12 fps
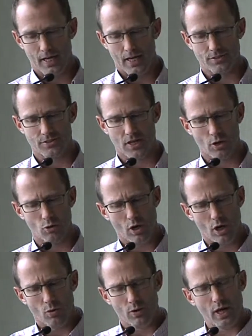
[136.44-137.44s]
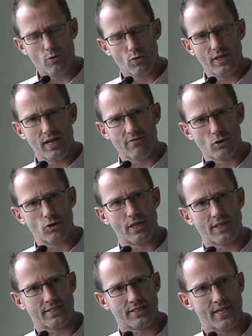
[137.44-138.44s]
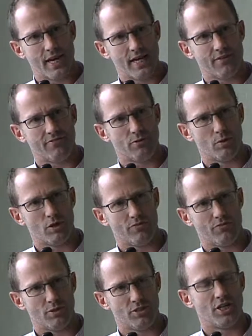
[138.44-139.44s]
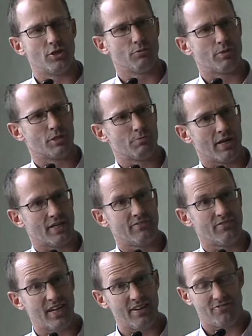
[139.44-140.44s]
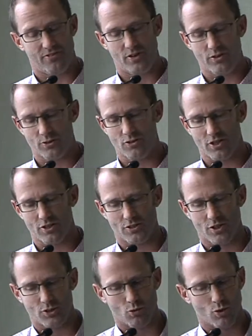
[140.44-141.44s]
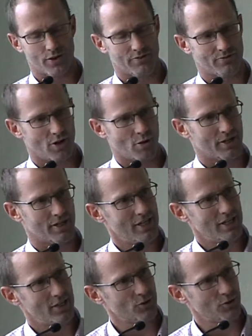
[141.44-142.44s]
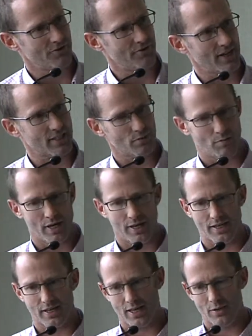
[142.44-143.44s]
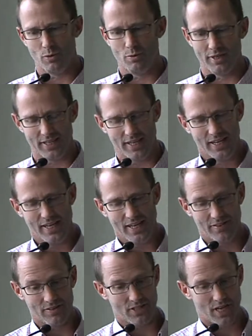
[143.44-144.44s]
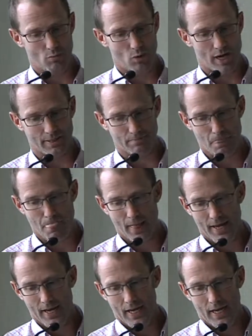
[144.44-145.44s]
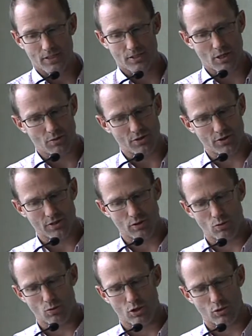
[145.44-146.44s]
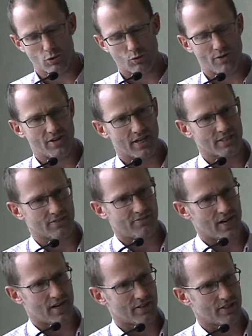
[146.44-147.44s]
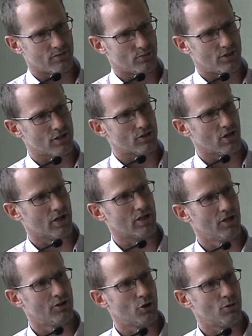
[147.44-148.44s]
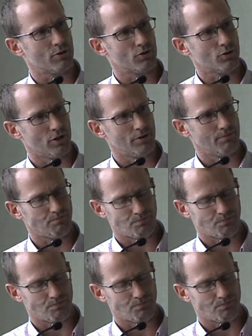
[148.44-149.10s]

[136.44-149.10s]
so we don't really have a good understanding from a gender perspective if the psychosocial work environment should affect men and women in the same way. And so some of the work which we've done has found that things like low job control